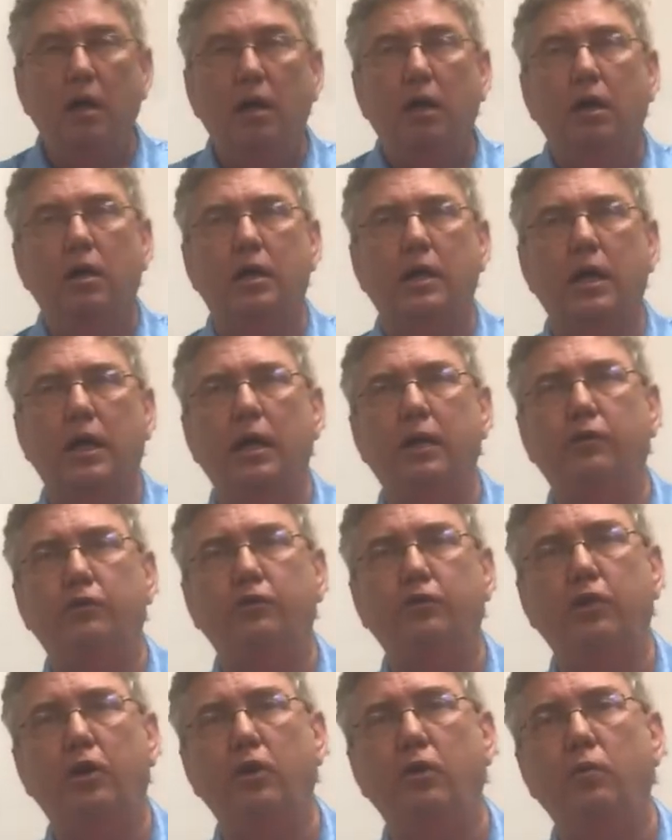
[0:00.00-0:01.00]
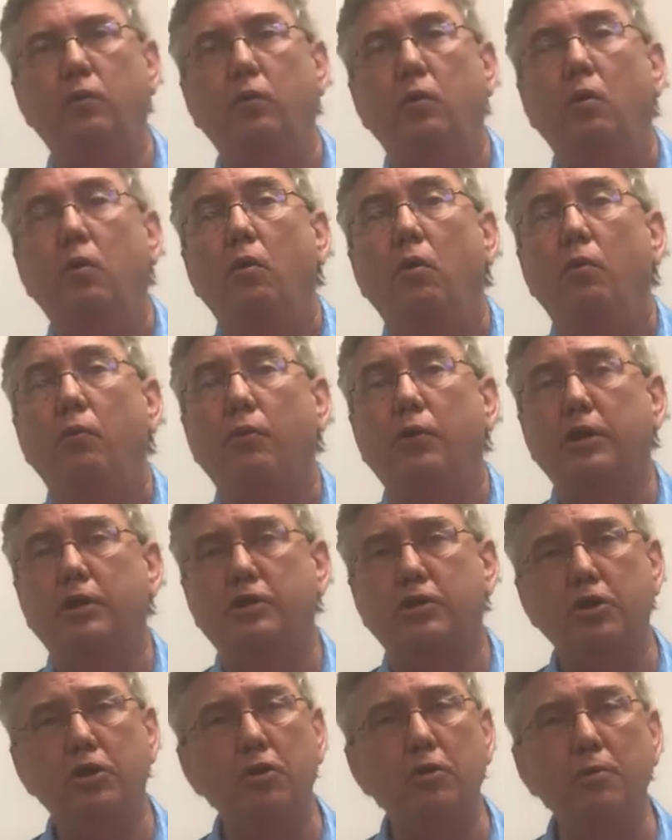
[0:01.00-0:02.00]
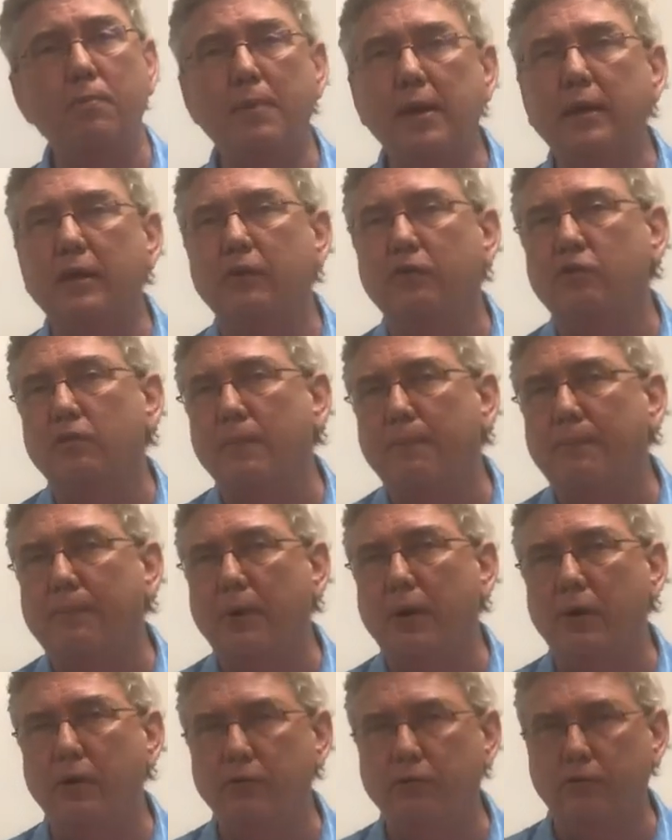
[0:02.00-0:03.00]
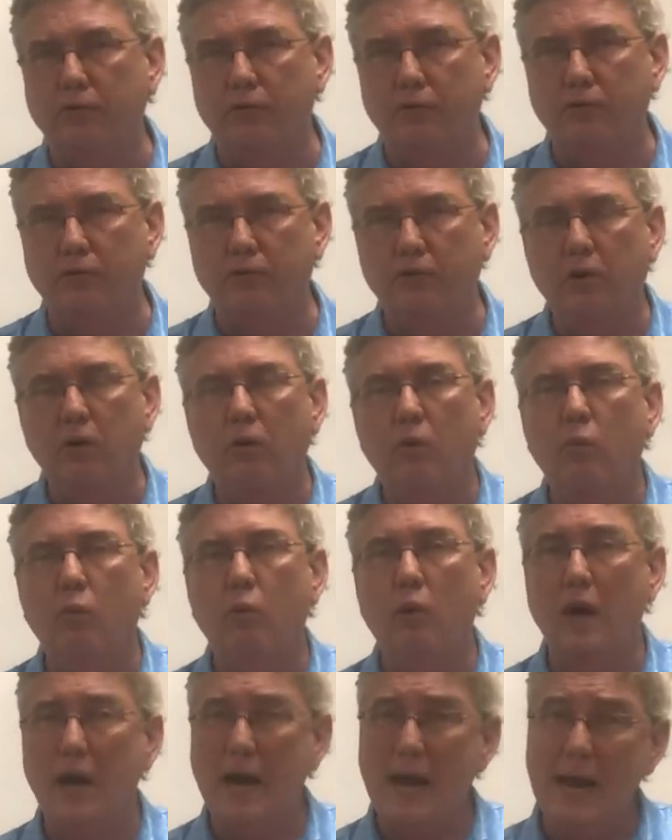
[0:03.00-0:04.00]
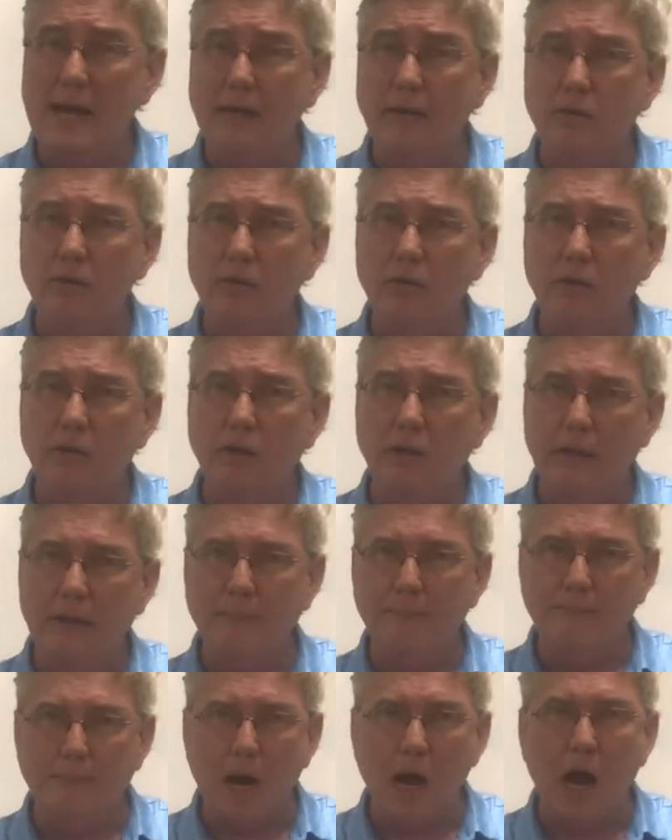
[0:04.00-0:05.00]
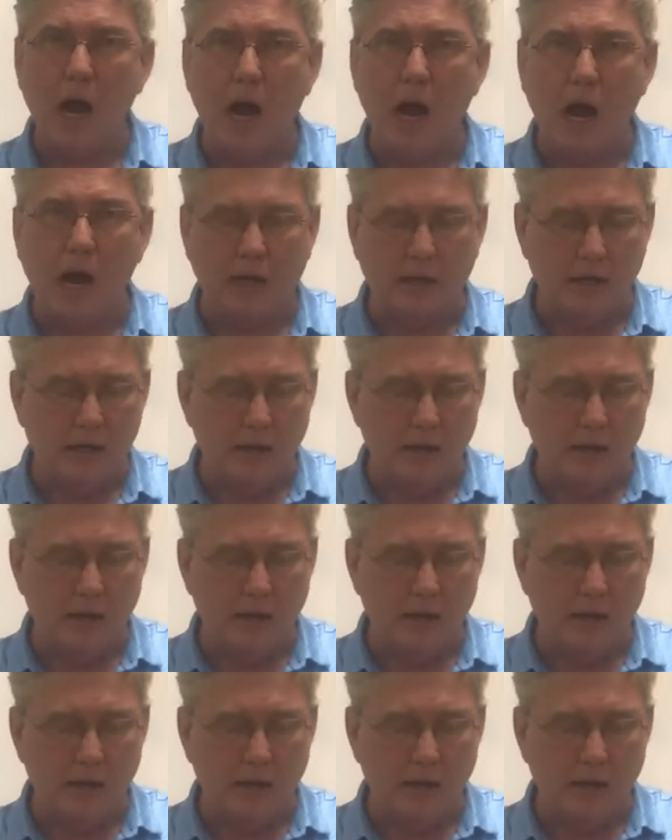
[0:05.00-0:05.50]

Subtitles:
Okay, so the two biggest composers were Handel and Bach.